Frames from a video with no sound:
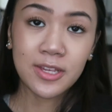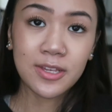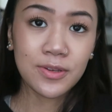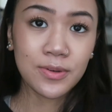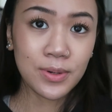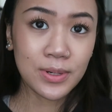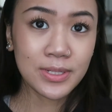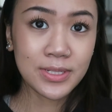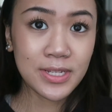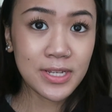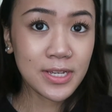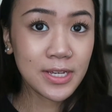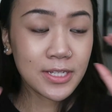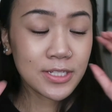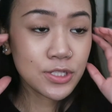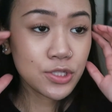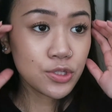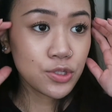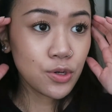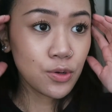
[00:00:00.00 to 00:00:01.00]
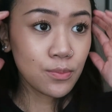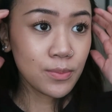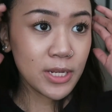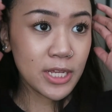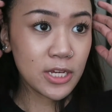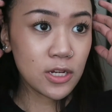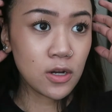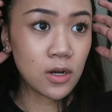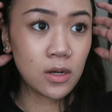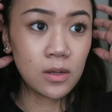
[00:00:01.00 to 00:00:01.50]
you guys, I get so
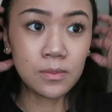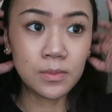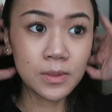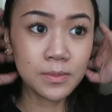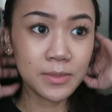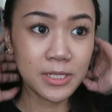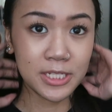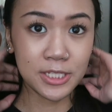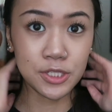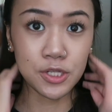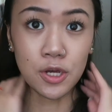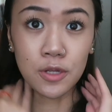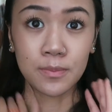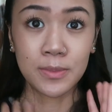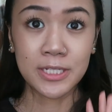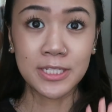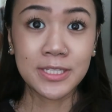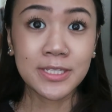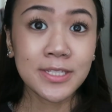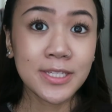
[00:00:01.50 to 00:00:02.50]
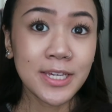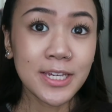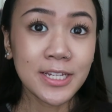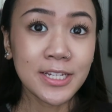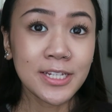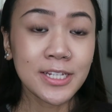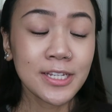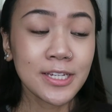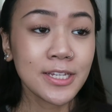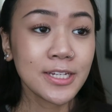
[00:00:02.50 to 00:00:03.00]
many compliments on my
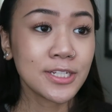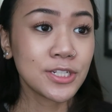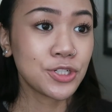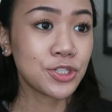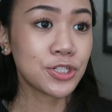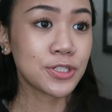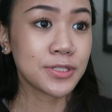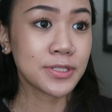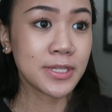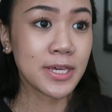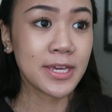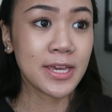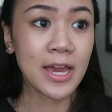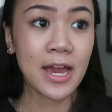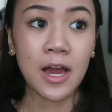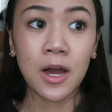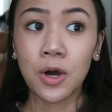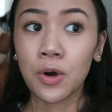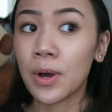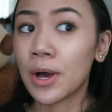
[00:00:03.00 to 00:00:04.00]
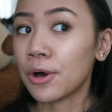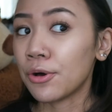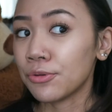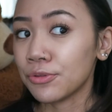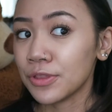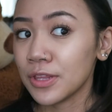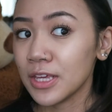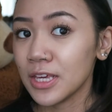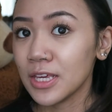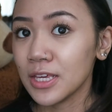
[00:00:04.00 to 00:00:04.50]
skin and just like how
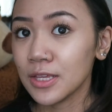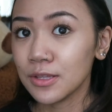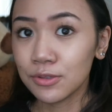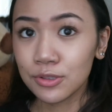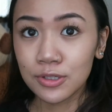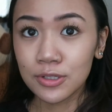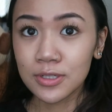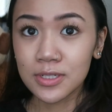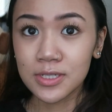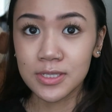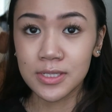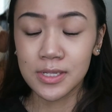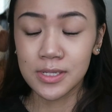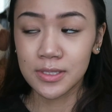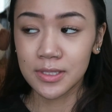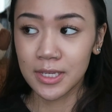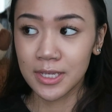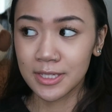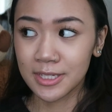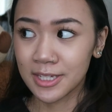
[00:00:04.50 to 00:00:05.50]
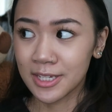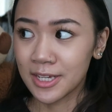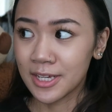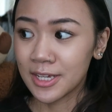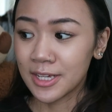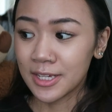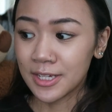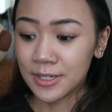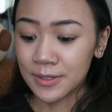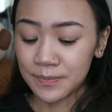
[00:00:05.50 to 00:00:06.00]
healthy it looks and like
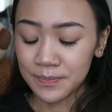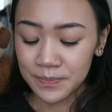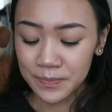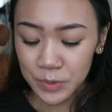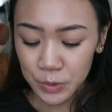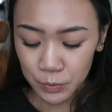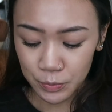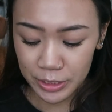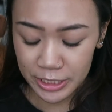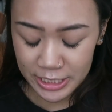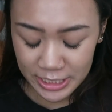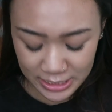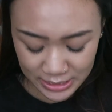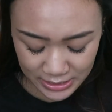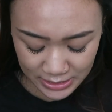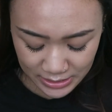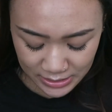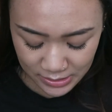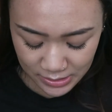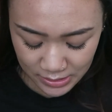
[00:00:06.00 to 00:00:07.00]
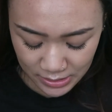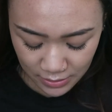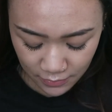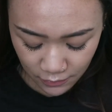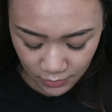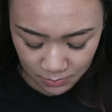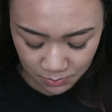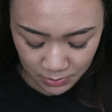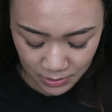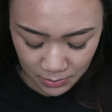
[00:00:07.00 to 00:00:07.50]
radiant and
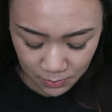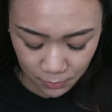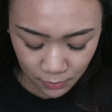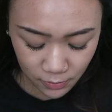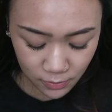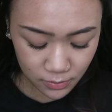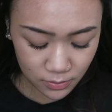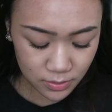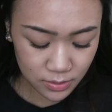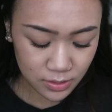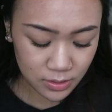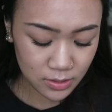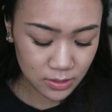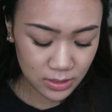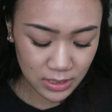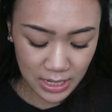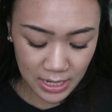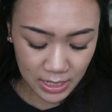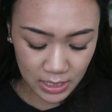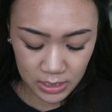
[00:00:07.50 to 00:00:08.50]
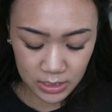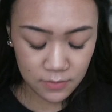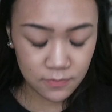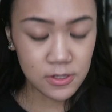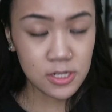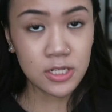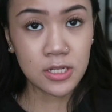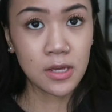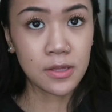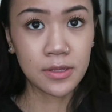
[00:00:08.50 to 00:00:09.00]
stuff. And people can't
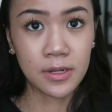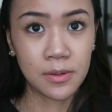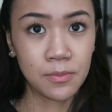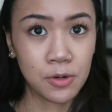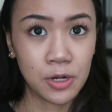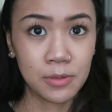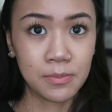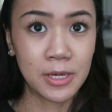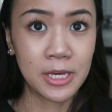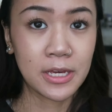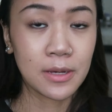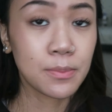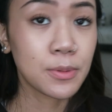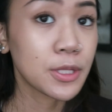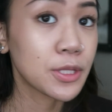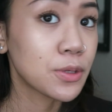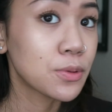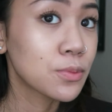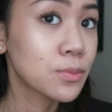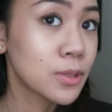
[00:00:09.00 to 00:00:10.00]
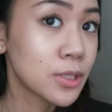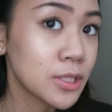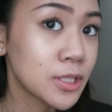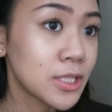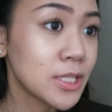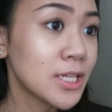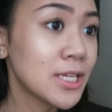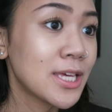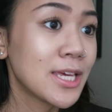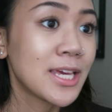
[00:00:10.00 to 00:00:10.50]
even tell that I'm wearing makeup. Like, you
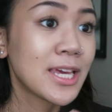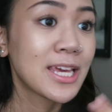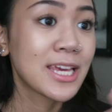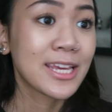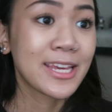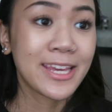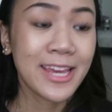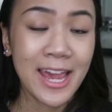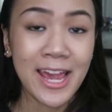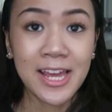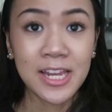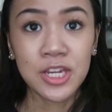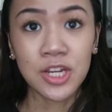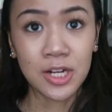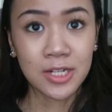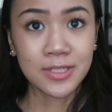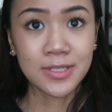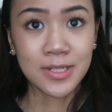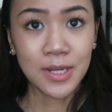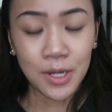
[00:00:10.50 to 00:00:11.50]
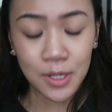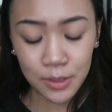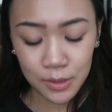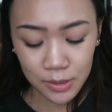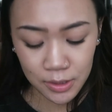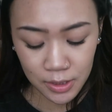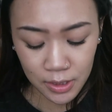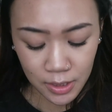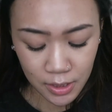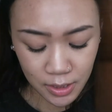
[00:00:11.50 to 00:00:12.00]
really cannot tell.